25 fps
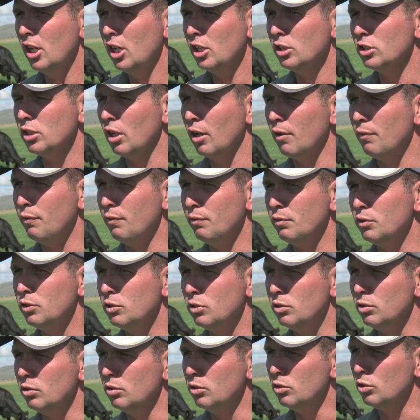So
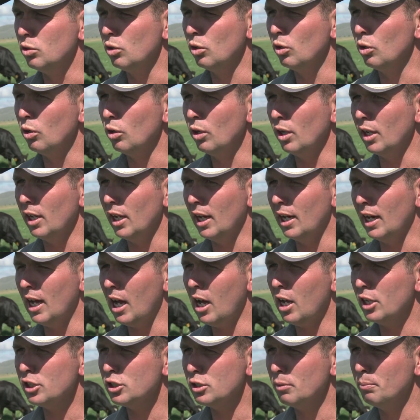to
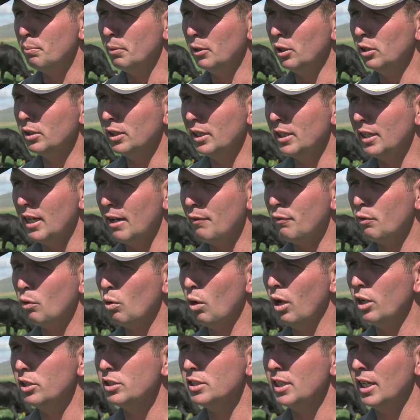allow us to build enough
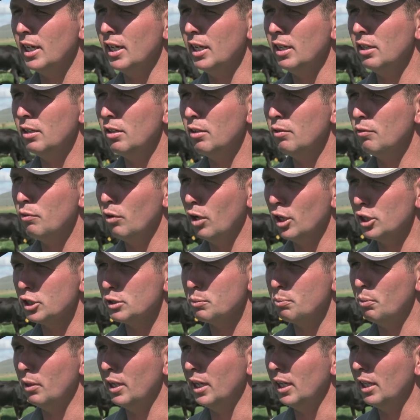quota for our
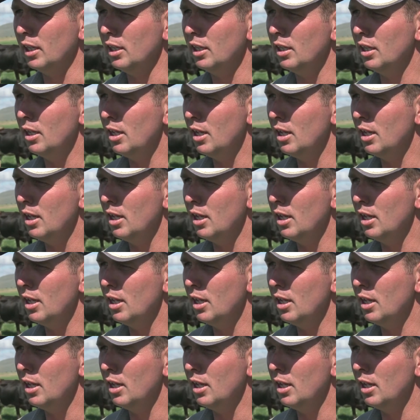spring,